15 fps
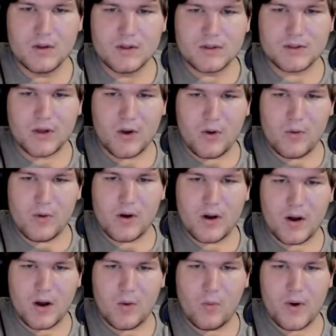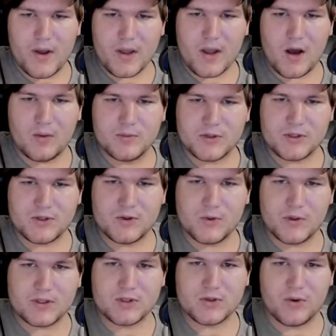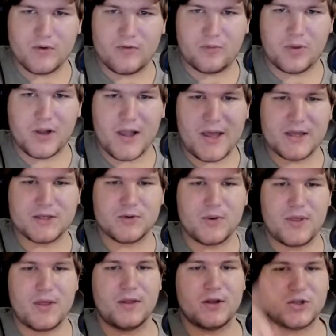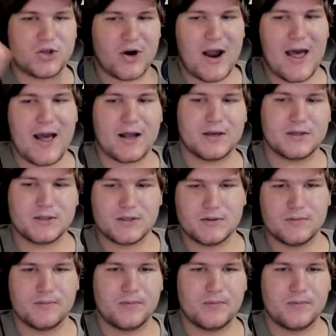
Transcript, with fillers: So uh, when it comes to its sort of place within the tracts,